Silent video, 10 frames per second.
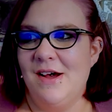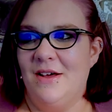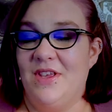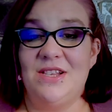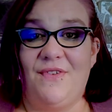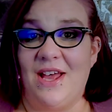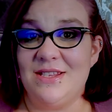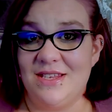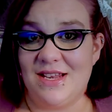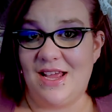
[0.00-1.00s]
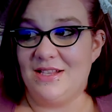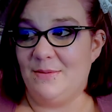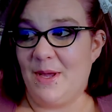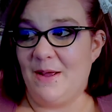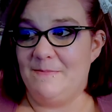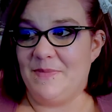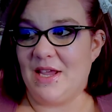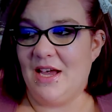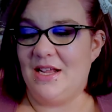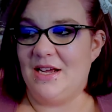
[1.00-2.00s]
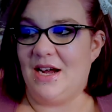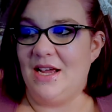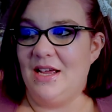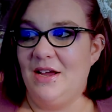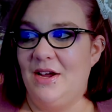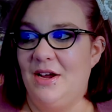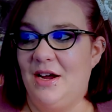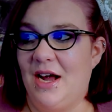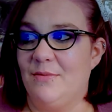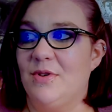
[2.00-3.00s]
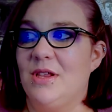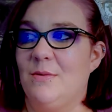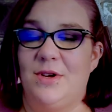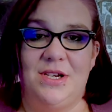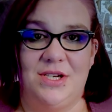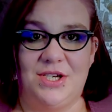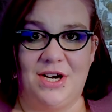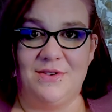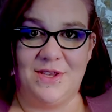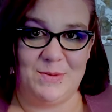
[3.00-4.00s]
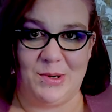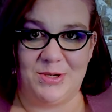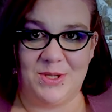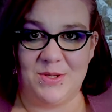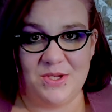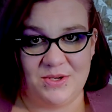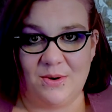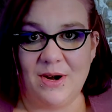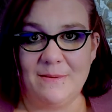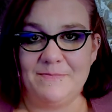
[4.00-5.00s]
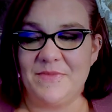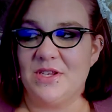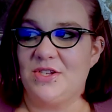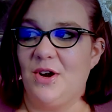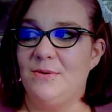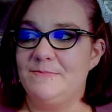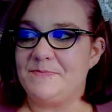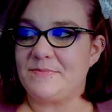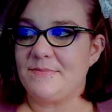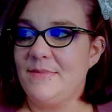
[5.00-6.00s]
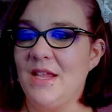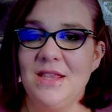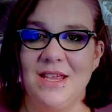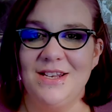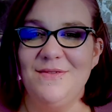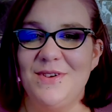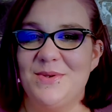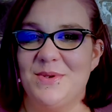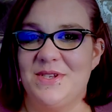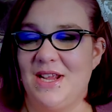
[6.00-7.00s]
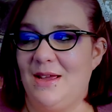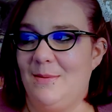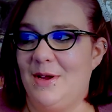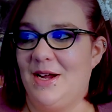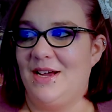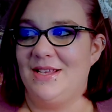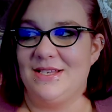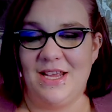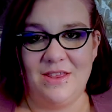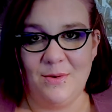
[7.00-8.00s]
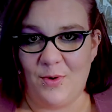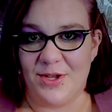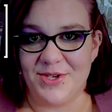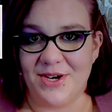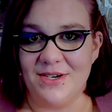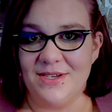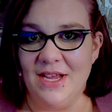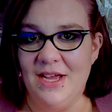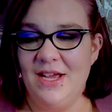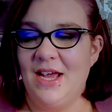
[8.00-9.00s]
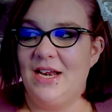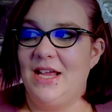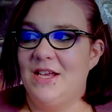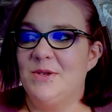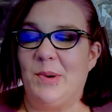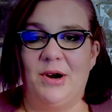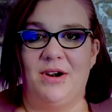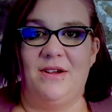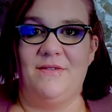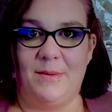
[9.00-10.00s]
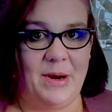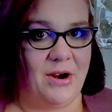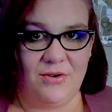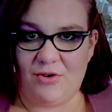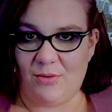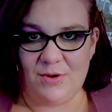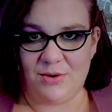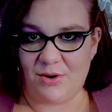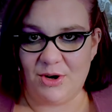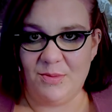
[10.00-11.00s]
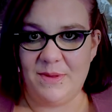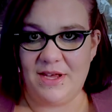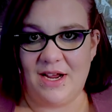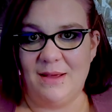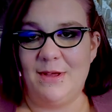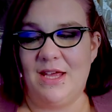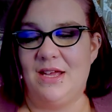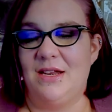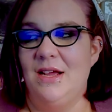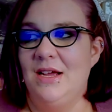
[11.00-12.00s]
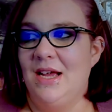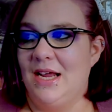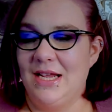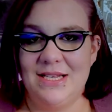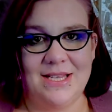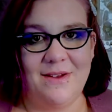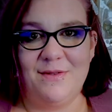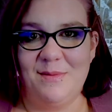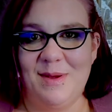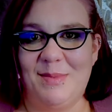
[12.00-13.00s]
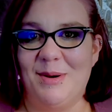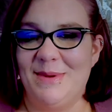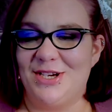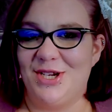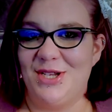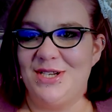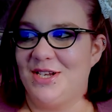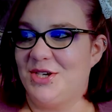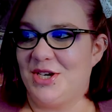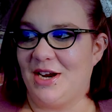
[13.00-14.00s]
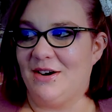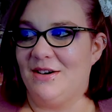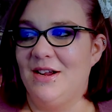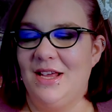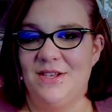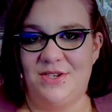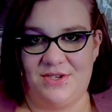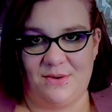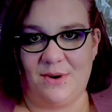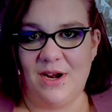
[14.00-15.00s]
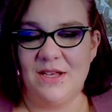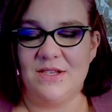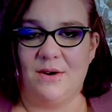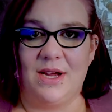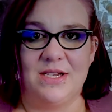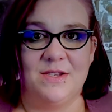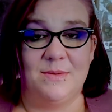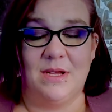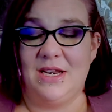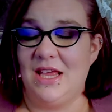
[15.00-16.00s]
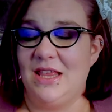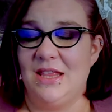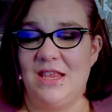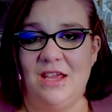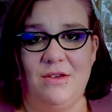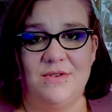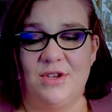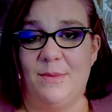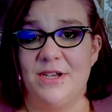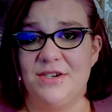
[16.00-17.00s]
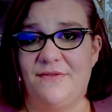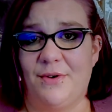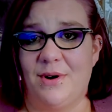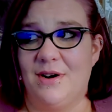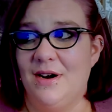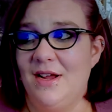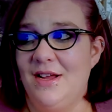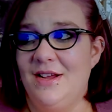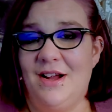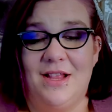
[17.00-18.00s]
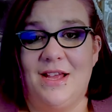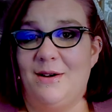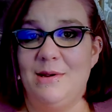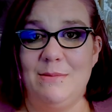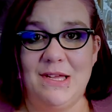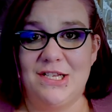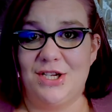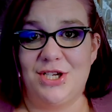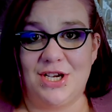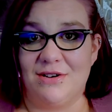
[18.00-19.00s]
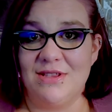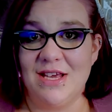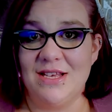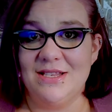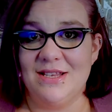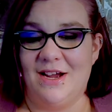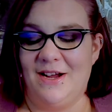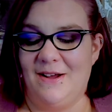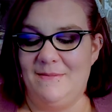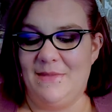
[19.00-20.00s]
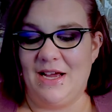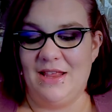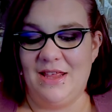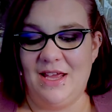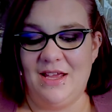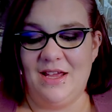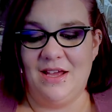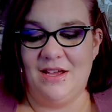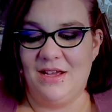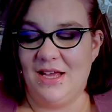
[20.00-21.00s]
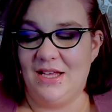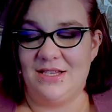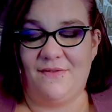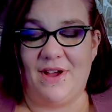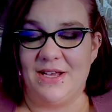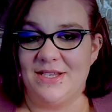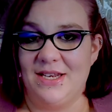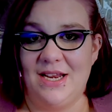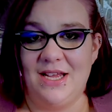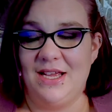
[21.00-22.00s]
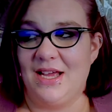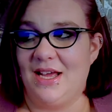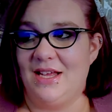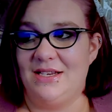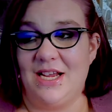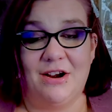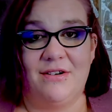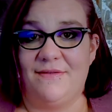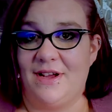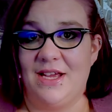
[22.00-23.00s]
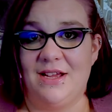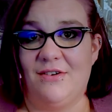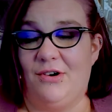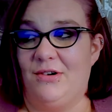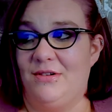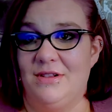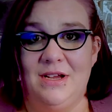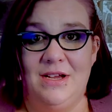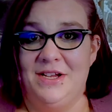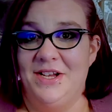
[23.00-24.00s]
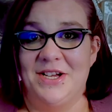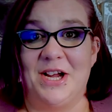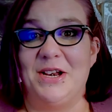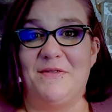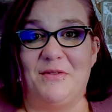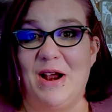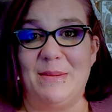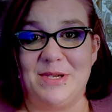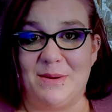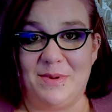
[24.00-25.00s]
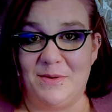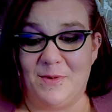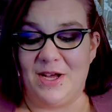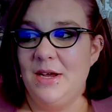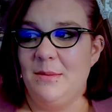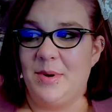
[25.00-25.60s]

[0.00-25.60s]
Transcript: This fascinates me, and I really wanted to share this person's story. So the individual's name is Nathan Walters, and he is part of a paranormal group that I'm in, and he's given me permission to share his story. So Nathan, thank you so much for allowing me to share this. I think it's fascinating and terrifying, all kind of wrapped up in one.